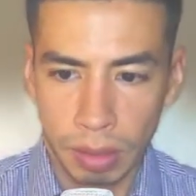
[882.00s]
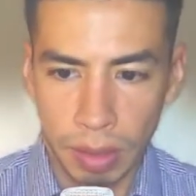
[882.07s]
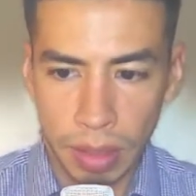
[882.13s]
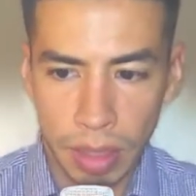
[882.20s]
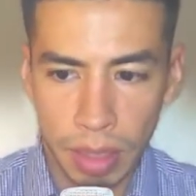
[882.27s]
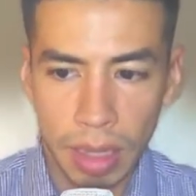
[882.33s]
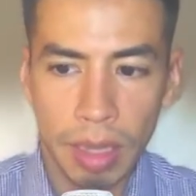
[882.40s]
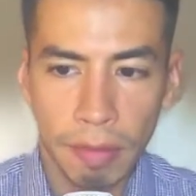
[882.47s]

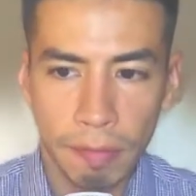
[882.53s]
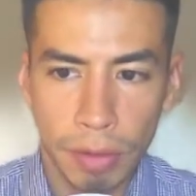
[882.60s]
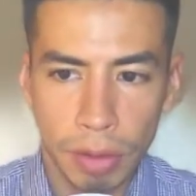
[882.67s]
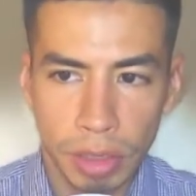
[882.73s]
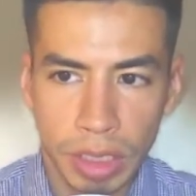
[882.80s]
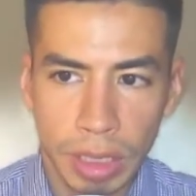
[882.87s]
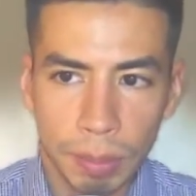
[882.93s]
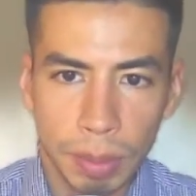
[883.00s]
if your
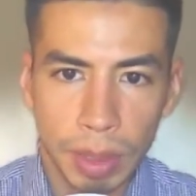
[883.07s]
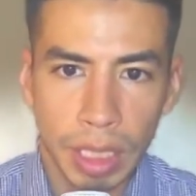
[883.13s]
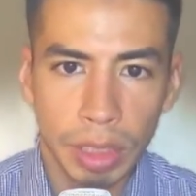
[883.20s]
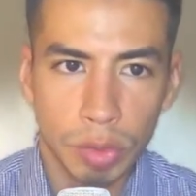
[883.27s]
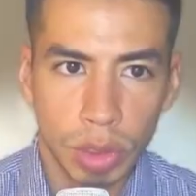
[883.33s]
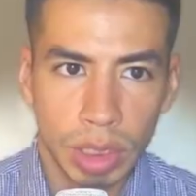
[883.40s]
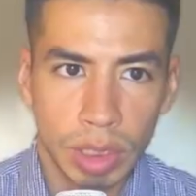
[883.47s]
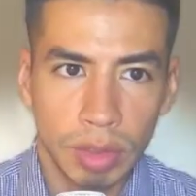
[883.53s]
CPA is
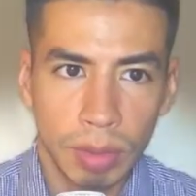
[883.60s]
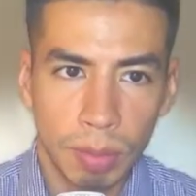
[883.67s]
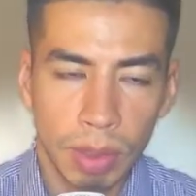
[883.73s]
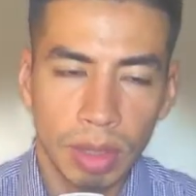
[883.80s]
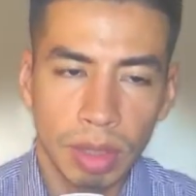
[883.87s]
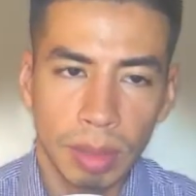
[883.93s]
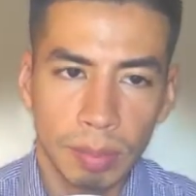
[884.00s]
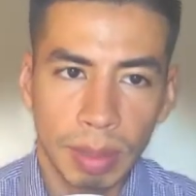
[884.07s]
receiving
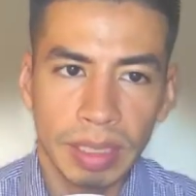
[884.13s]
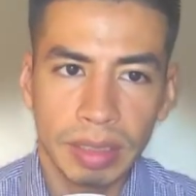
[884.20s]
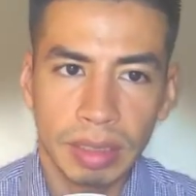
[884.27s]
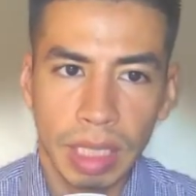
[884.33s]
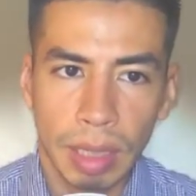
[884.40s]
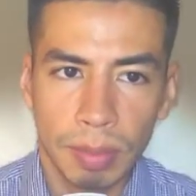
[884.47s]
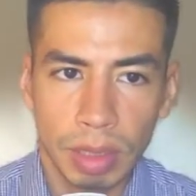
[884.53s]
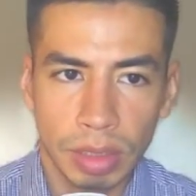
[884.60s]
monthly bank
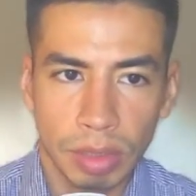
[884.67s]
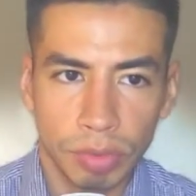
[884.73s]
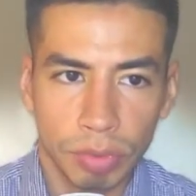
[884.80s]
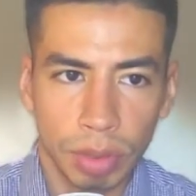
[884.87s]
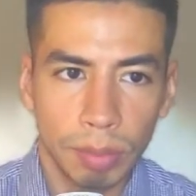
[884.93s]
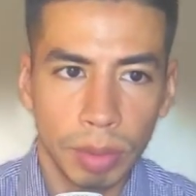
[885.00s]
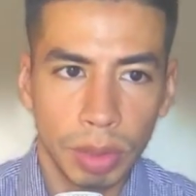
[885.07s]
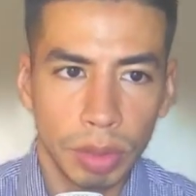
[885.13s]
statements from
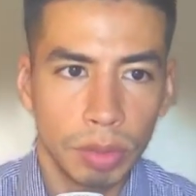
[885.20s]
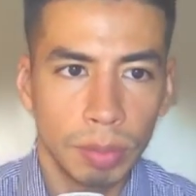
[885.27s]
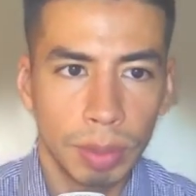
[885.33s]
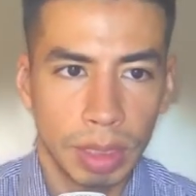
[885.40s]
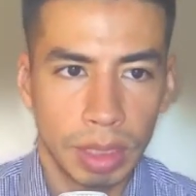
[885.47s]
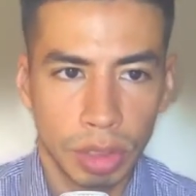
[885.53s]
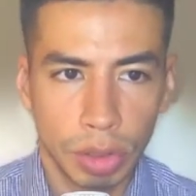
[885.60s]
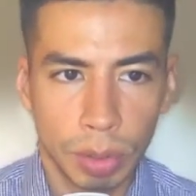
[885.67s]
you
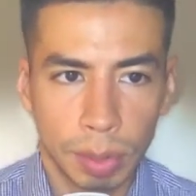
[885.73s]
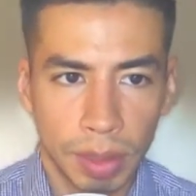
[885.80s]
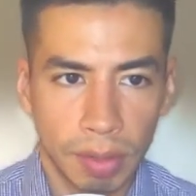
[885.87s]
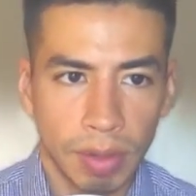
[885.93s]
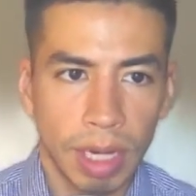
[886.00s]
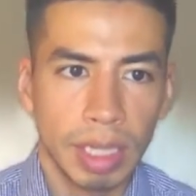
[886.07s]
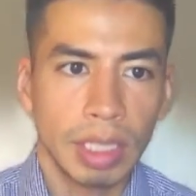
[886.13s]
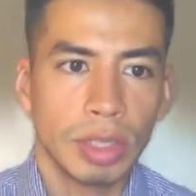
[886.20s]
because you
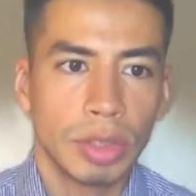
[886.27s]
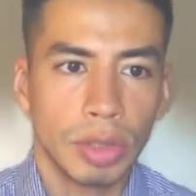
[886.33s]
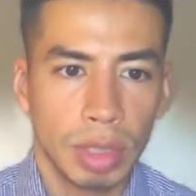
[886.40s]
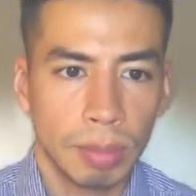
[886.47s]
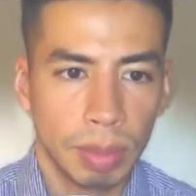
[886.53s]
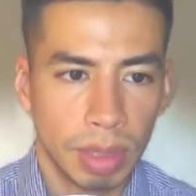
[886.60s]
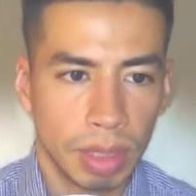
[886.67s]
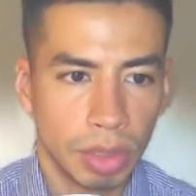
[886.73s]
provide it to them
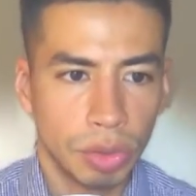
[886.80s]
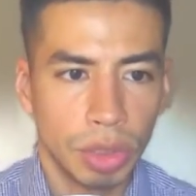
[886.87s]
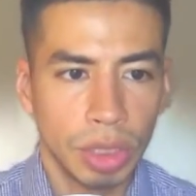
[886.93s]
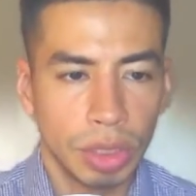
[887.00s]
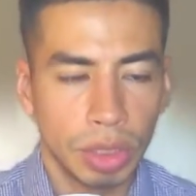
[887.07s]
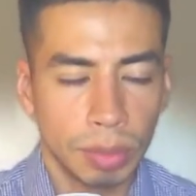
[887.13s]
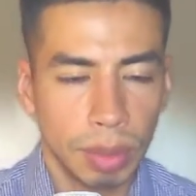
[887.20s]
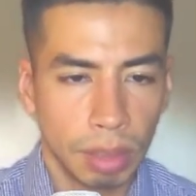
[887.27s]
because you need to
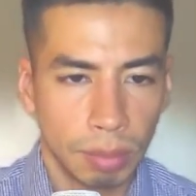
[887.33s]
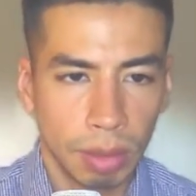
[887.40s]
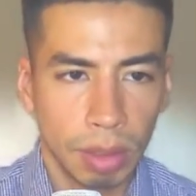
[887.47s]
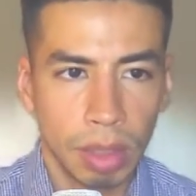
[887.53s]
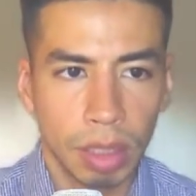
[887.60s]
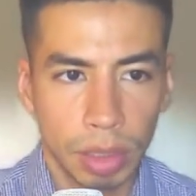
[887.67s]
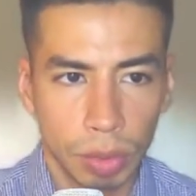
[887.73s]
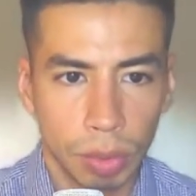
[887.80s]
make
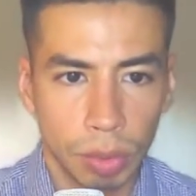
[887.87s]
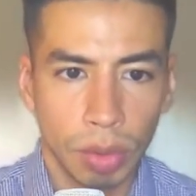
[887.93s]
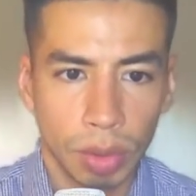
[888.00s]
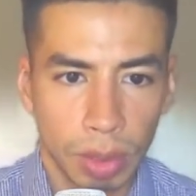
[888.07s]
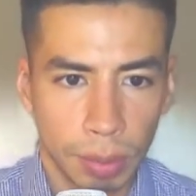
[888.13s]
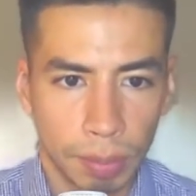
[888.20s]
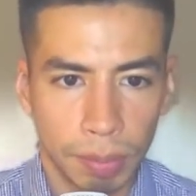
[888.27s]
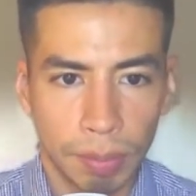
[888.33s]
monthly or quarterly
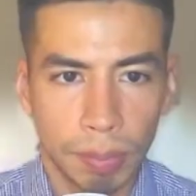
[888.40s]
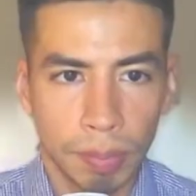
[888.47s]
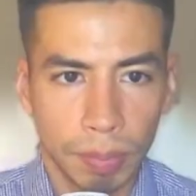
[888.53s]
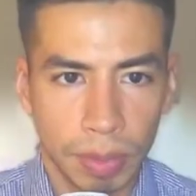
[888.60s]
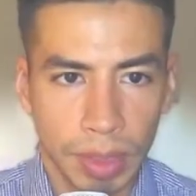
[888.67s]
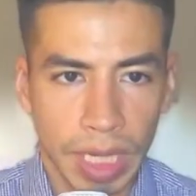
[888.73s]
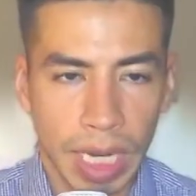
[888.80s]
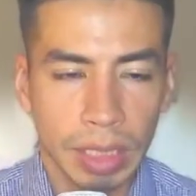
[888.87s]

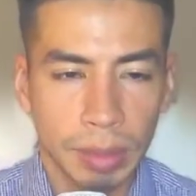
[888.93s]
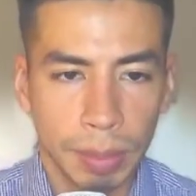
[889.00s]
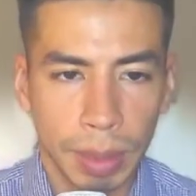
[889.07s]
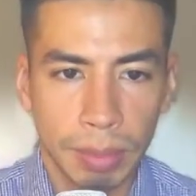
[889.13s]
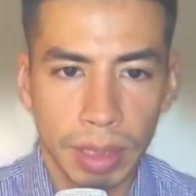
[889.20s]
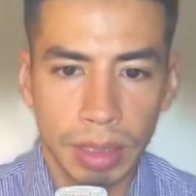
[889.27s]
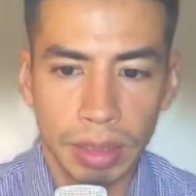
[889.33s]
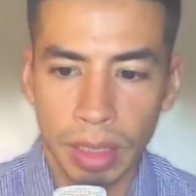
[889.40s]
tax
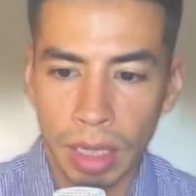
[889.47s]
payments,